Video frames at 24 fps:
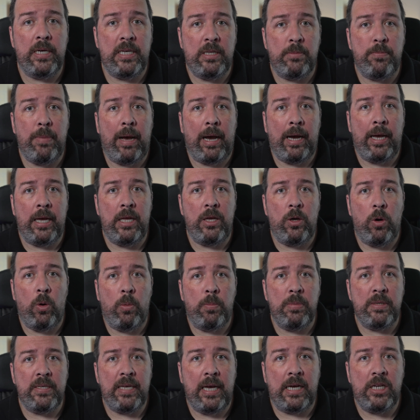is back in your
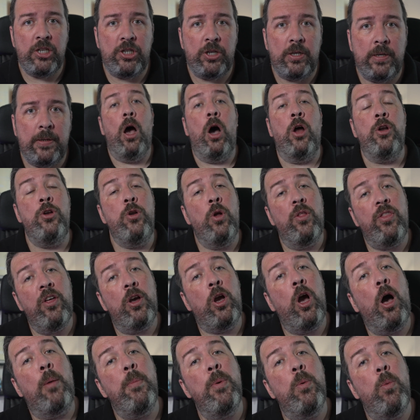possession. Another
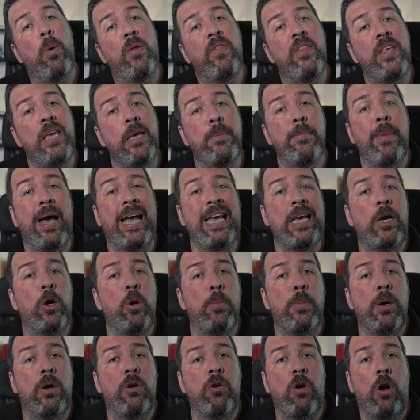common one that you might
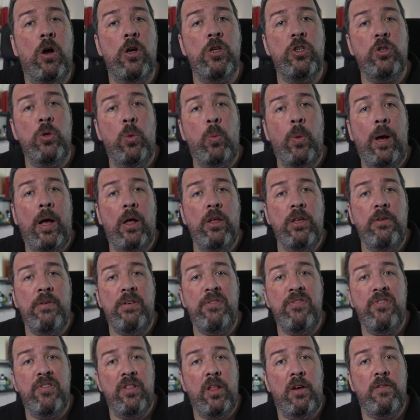come across while you're
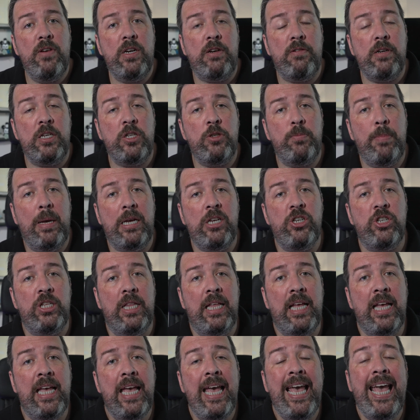in Florida
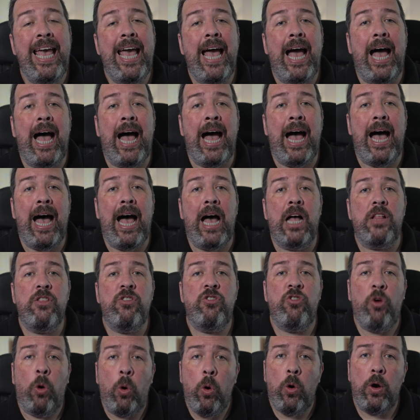especially are
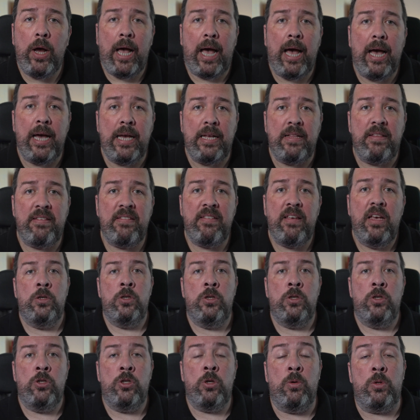tour guides.
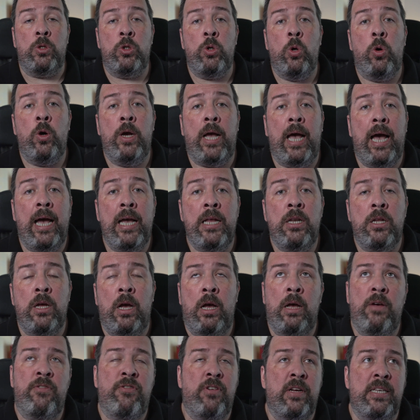So a tour guide, for